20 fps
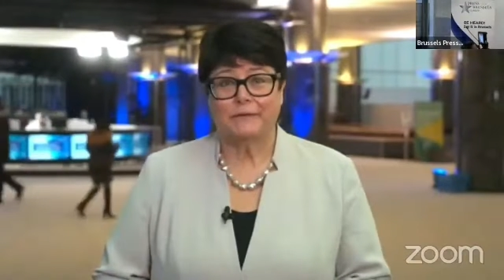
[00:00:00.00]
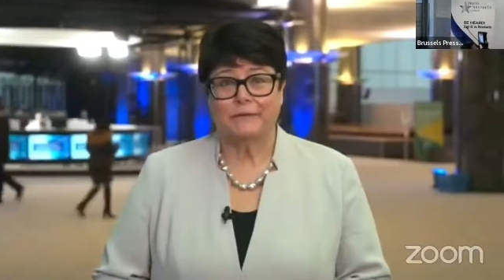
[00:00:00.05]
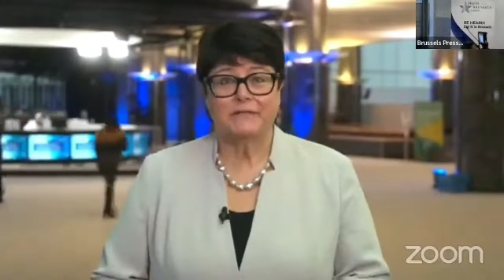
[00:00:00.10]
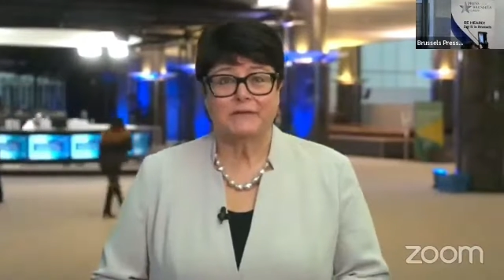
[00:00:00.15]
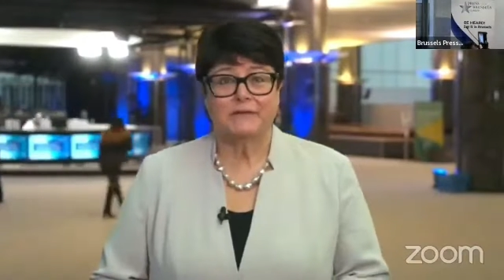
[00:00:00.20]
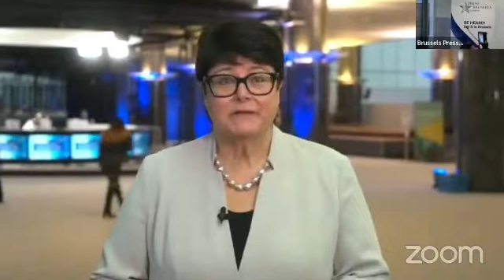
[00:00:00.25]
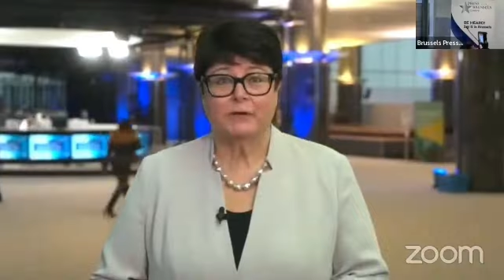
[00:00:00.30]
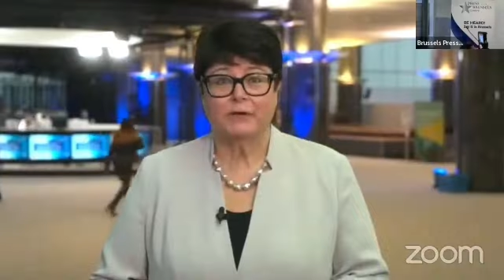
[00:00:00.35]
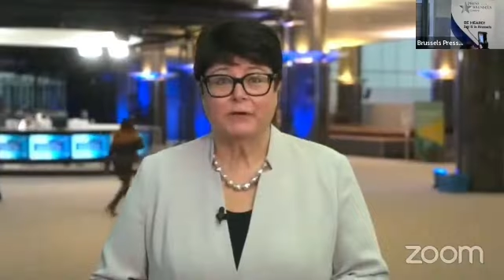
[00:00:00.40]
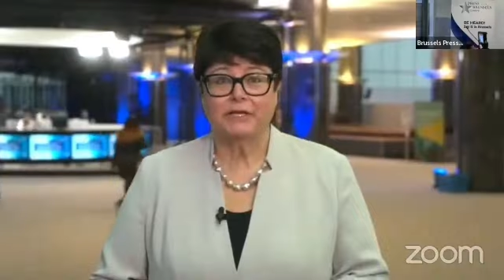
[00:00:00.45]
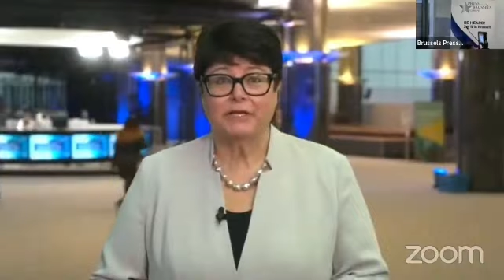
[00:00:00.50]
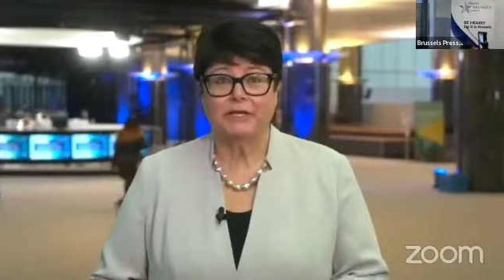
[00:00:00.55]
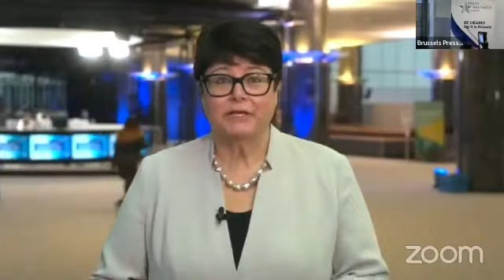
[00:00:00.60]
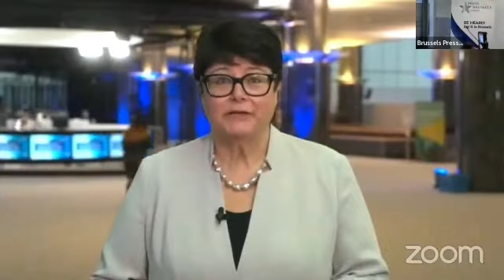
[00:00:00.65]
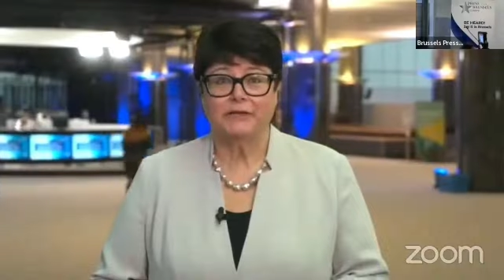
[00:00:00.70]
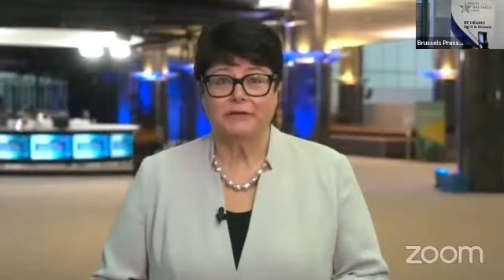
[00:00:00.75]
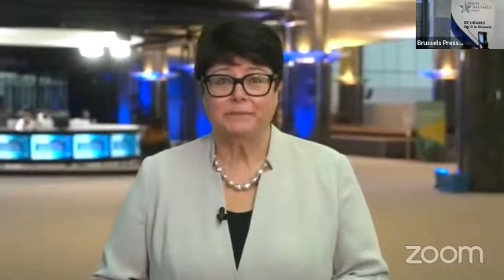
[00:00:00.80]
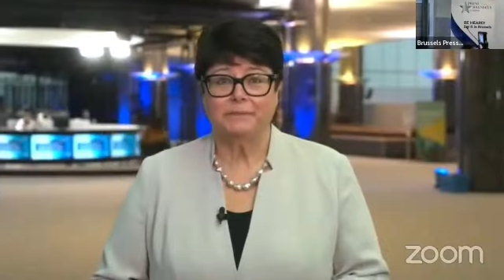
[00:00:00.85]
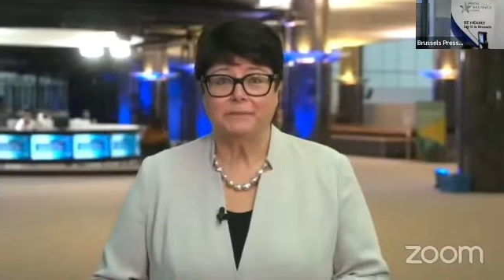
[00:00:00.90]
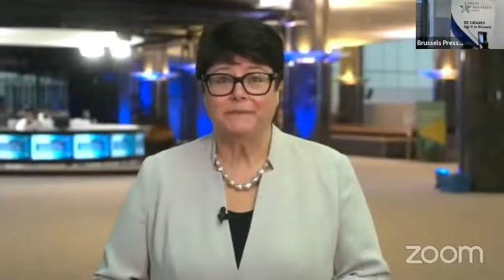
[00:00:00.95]
Slavonic
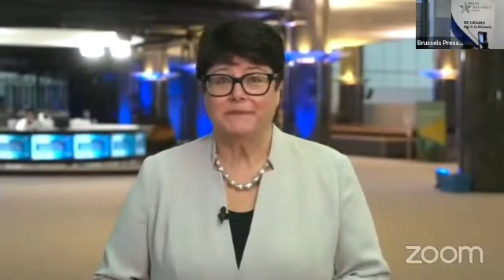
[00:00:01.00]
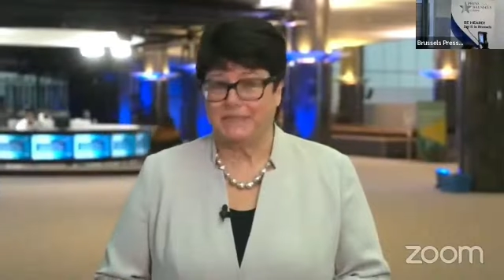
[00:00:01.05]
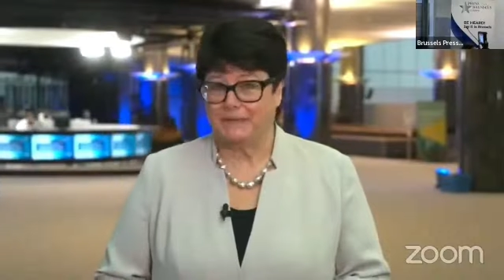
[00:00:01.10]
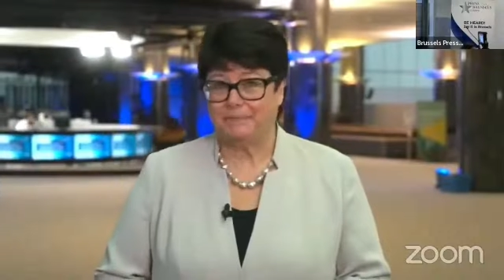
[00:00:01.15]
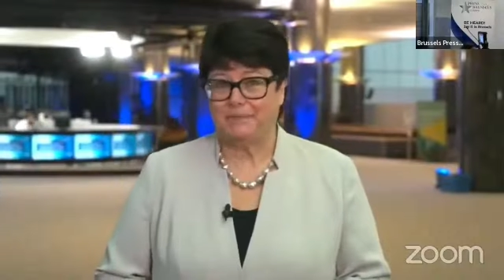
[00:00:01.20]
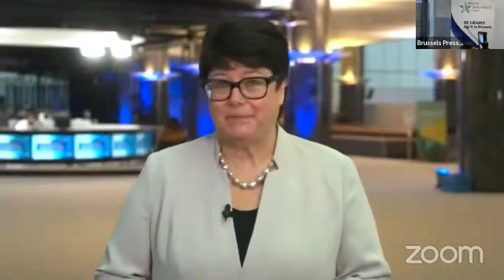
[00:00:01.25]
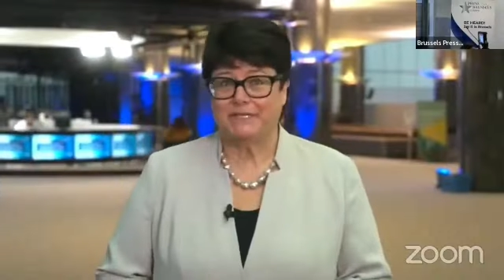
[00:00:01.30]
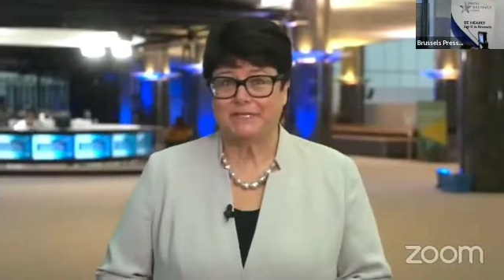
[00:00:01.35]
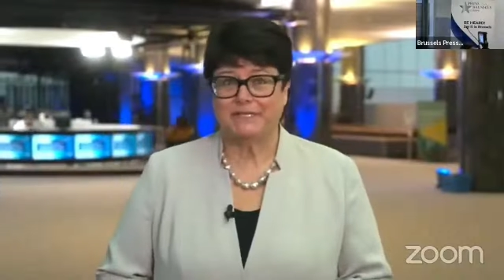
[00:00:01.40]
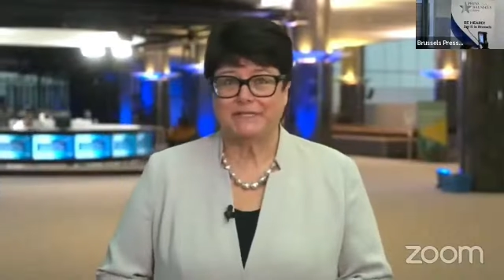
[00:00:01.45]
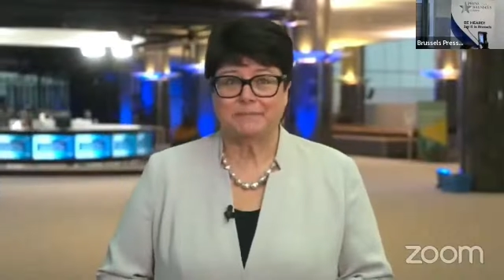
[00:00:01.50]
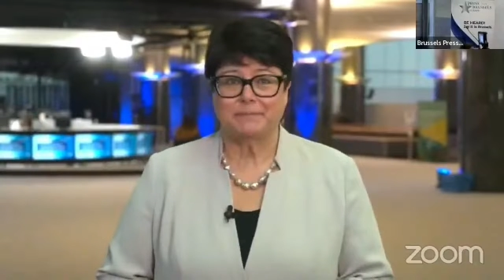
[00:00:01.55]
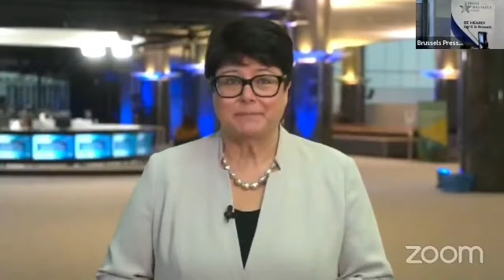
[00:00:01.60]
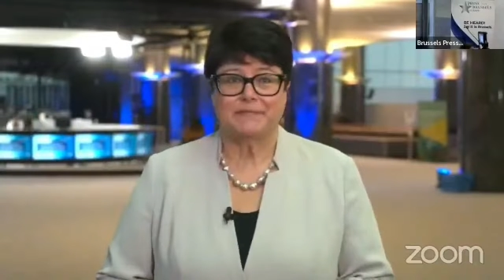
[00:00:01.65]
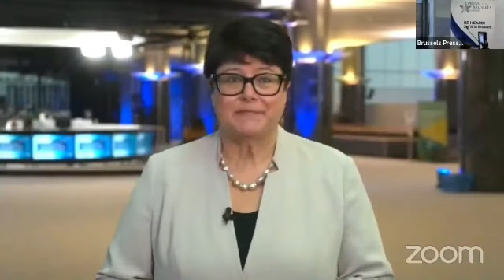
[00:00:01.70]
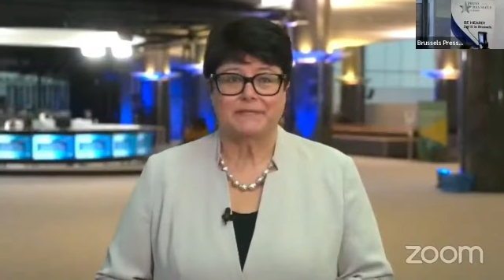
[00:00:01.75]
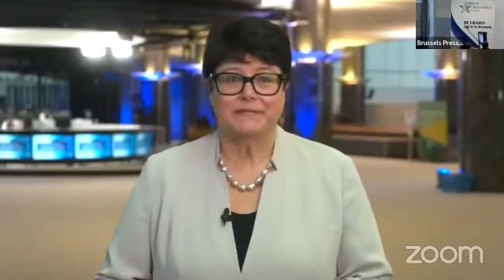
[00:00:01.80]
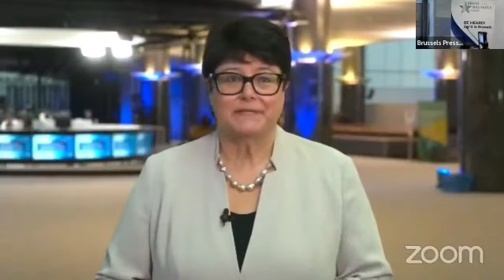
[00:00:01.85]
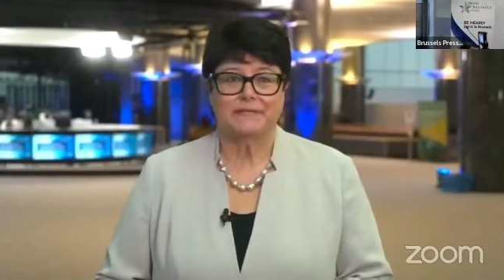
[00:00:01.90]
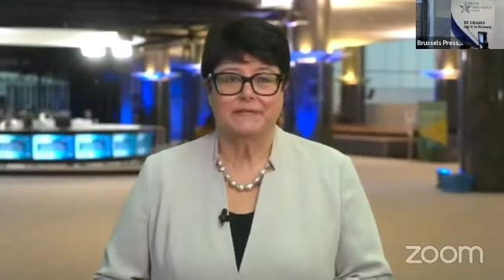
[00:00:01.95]
Europe, dear
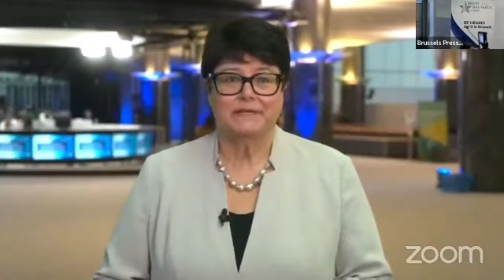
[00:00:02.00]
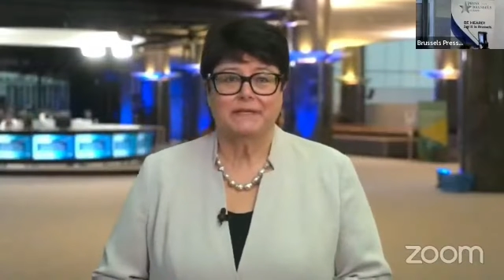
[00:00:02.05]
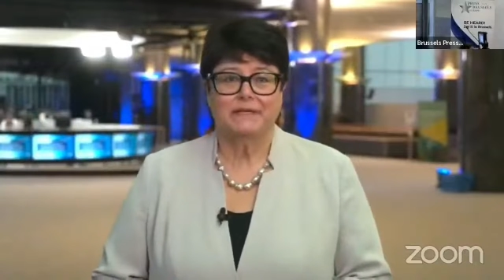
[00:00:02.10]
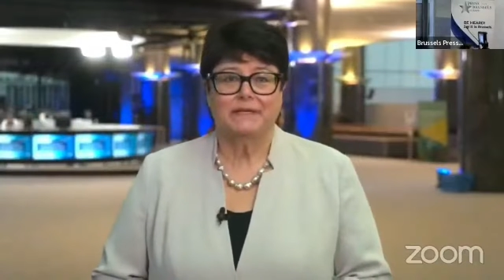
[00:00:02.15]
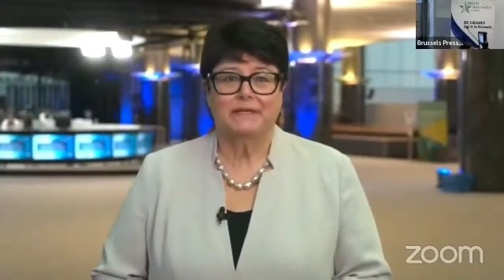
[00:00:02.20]
participants,